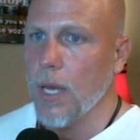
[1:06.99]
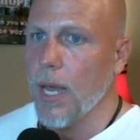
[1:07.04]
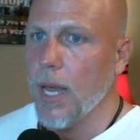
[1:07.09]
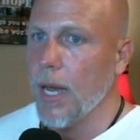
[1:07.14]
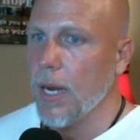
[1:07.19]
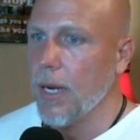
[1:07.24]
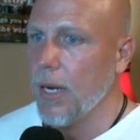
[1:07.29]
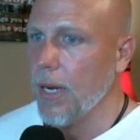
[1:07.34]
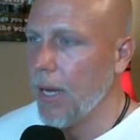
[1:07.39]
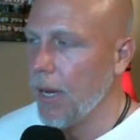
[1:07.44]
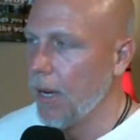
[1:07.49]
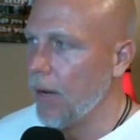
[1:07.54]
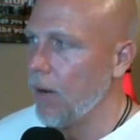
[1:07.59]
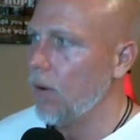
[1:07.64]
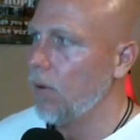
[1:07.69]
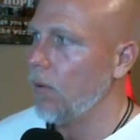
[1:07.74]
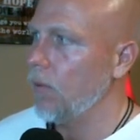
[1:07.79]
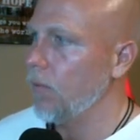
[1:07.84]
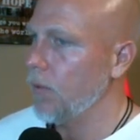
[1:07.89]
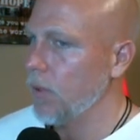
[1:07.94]
And
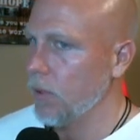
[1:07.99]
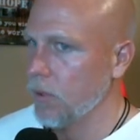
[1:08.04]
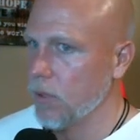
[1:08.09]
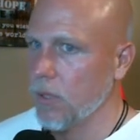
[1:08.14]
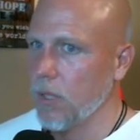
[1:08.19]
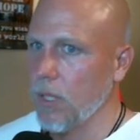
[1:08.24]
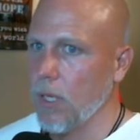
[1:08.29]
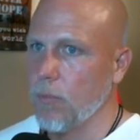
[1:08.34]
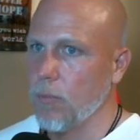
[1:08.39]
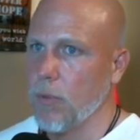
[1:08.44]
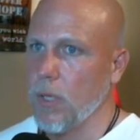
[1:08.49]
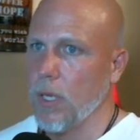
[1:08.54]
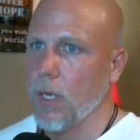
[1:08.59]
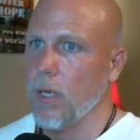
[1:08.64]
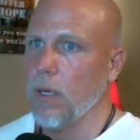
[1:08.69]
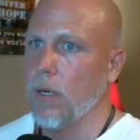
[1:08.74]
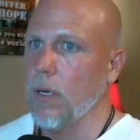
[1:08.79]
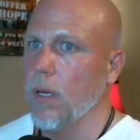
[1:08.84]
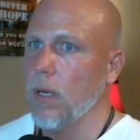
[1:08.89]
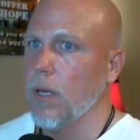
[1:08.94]
now this is the
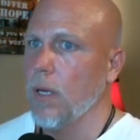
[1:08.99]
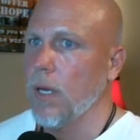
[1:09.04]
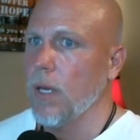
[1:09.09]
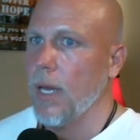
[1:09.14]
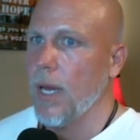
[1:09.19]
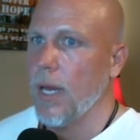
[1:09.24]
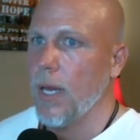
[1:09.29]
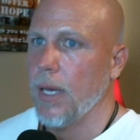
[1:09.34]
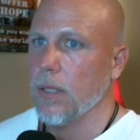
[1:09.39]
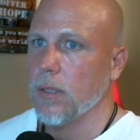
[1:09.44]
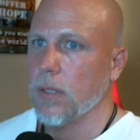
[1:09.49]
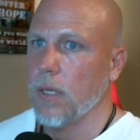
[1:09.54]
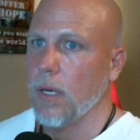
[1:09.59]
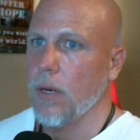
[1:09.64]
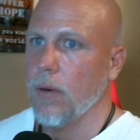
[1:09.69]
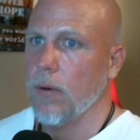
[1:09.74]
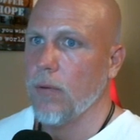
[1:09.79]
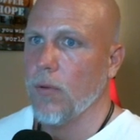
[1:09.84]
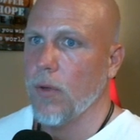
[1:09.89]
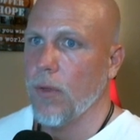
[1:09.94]
update as
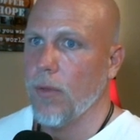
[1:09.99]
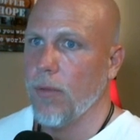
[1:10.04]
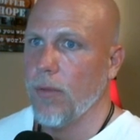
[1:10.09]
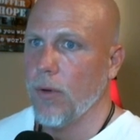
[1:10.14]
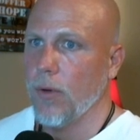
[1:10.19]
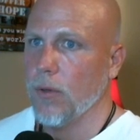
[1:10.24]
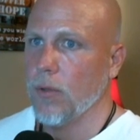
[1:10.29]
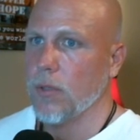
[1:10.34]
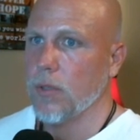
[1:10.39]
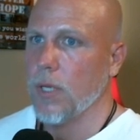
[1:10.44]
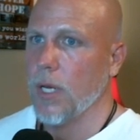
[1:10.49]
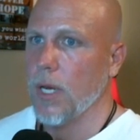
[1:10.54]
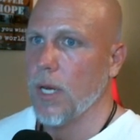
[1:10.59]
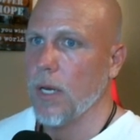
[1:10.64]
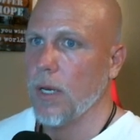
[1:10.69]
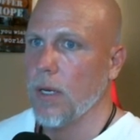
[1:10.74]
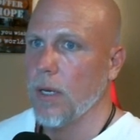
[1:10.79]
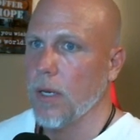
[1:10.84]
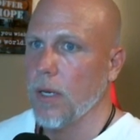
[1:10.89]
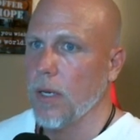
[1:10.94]
of
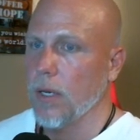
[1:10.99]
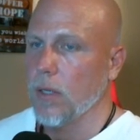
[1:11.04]
Thursday.